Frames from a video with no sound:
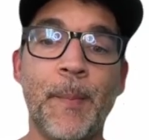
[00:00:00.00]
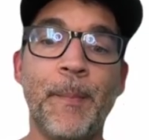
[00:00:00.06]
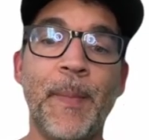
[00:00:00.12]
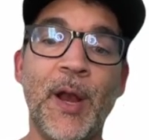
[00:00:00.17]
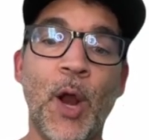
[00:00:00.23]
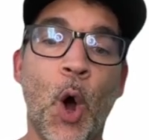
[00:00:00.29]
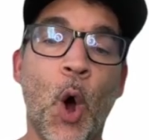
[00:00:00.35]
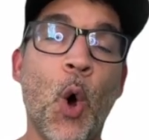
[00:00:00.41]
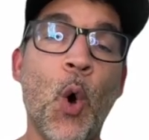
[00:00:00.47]

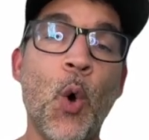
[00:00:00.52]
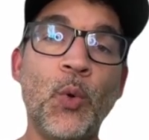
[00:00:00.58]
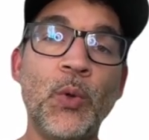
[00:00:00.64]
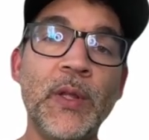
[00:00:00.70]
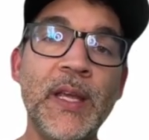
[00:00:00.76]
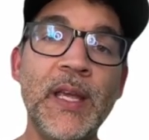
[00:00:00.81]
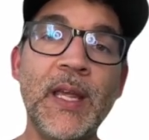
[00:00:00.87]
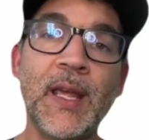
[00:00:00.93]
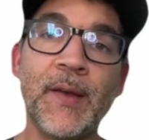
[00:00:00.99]
but
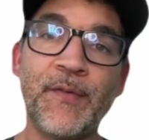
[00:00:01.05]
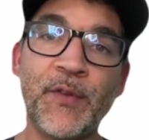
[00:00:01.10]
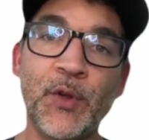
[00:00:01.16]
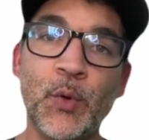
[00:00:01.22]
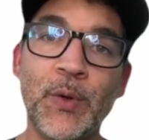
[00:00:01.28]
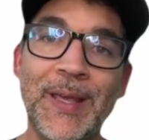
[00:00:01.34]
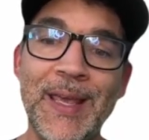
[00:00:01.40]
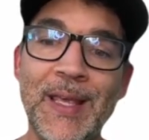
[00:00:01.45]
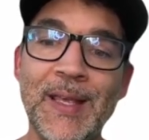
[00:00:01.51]
only if
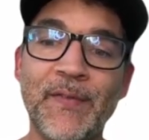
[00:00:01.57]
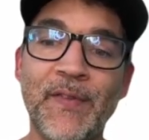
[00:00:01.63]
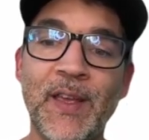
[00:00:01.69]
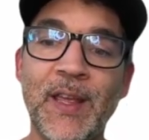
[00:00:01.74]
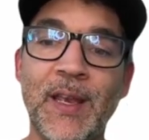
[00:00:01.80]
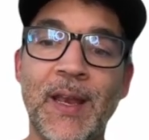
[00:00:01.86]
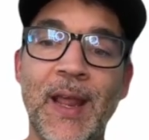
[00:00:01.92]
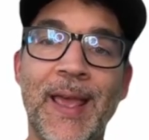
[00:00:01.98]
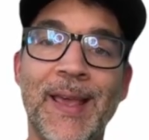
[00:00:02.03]
you give
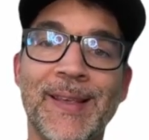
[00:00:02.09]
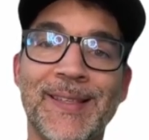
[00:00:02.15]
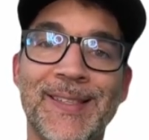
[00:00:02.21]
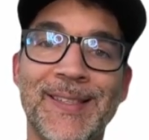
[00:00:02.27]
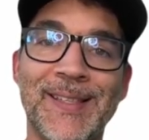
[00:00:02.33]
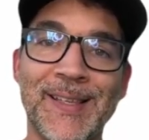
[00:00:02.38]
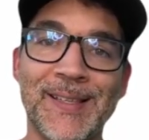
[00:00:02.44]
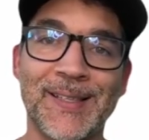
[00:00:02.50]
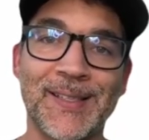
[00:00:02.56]
it a
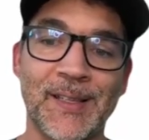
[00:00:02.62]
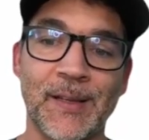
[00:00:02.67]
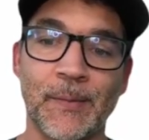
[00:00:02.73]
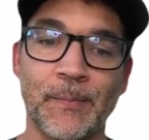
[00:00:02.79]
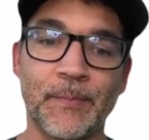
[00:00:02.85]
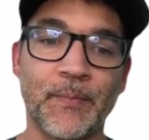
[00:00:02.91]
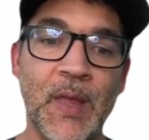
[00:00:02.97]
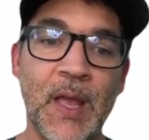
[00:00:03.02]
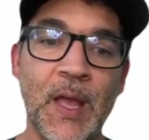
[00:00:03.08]

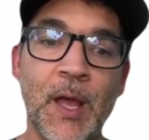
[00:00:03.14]
system.